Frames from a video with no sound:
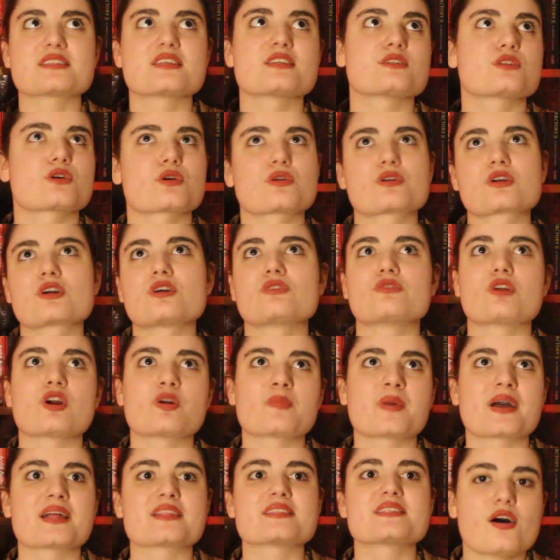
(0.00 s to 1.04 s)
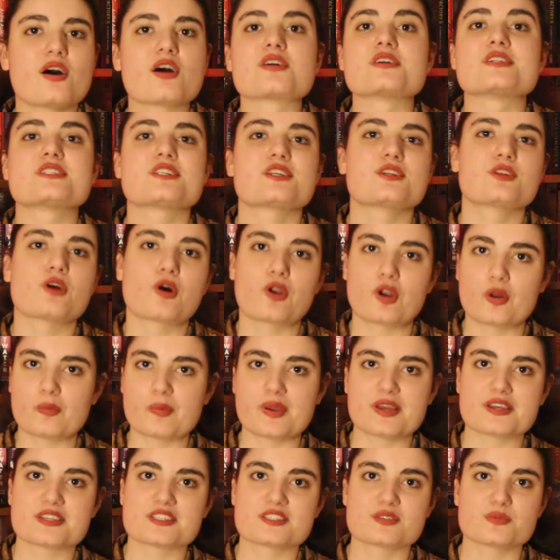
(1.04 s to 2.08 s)
historical romance are
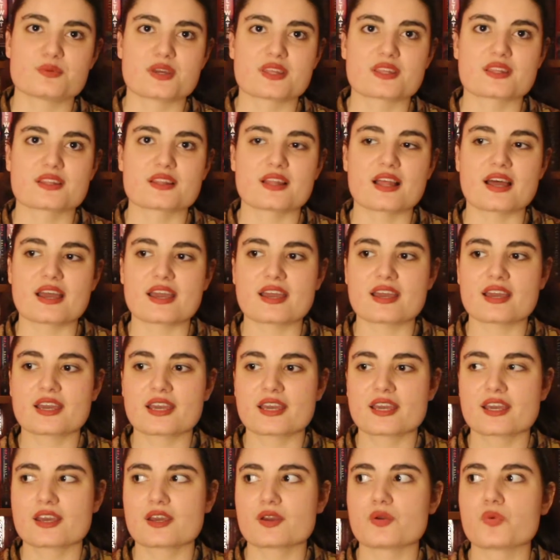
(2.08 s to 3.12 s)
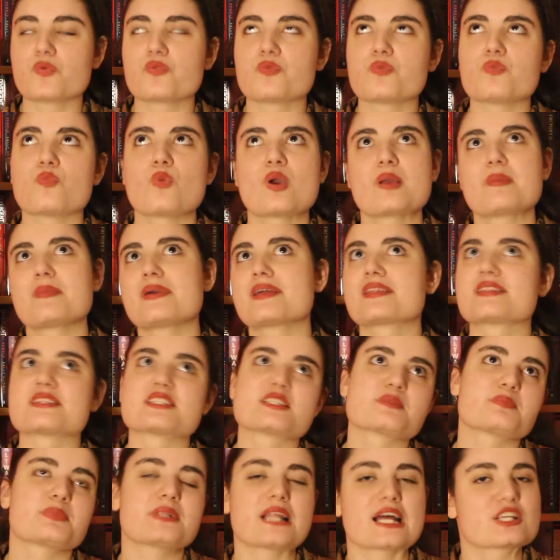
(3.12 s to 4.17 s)
synonymous with like women's
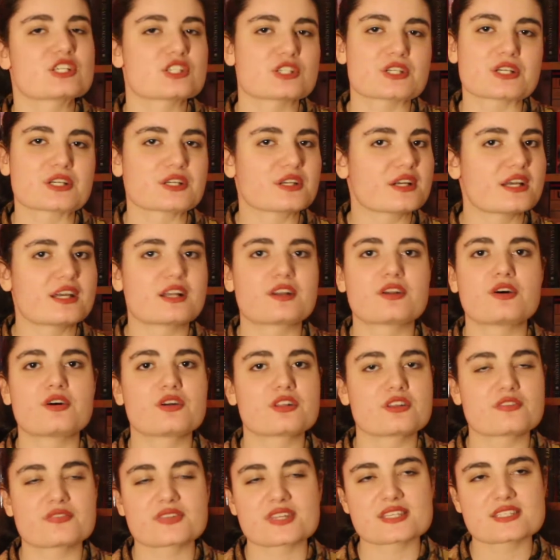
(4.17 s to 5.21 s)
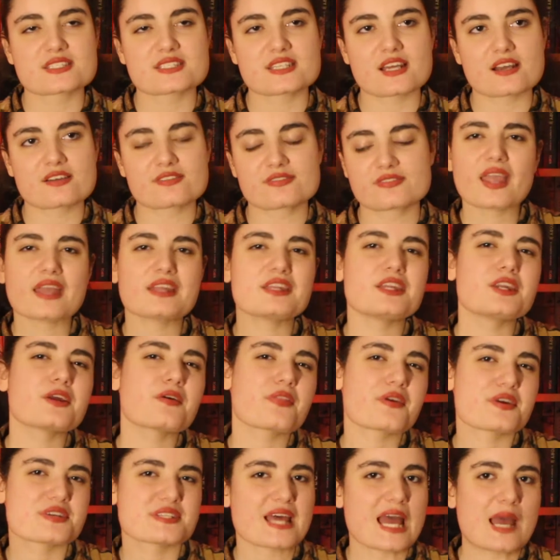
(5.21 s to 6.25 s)
pleasure and all of this stuff. And you know,
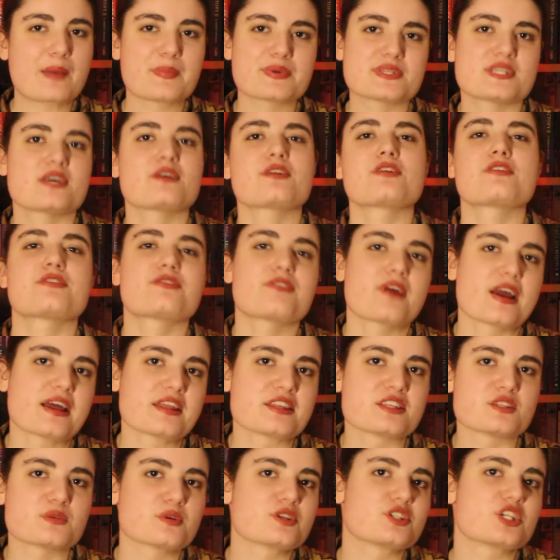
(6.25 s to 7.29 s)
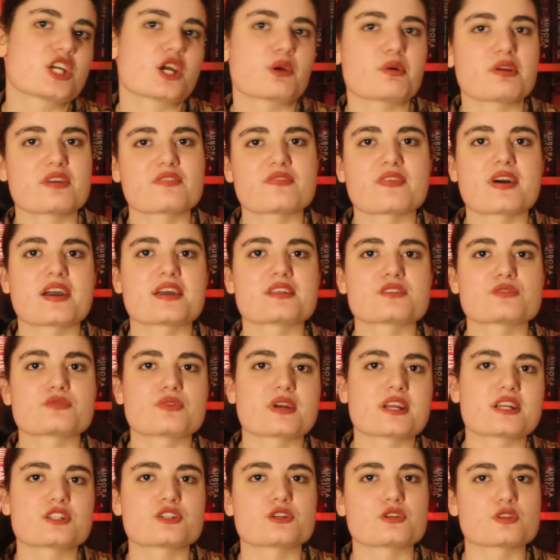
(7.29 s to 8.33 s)
there's that episode of Friends where Joey finds
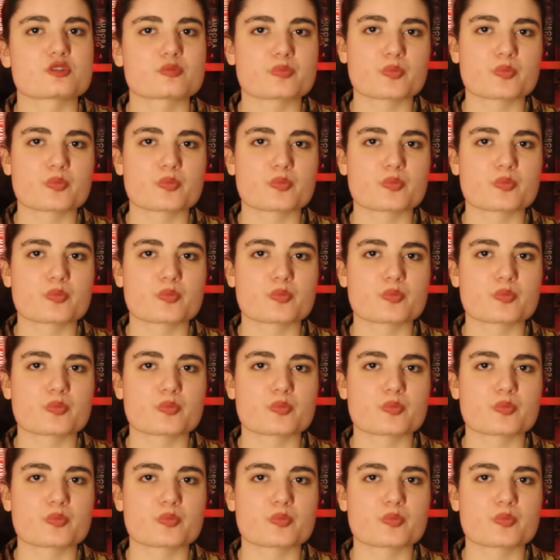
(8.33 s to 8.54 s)
Rachel's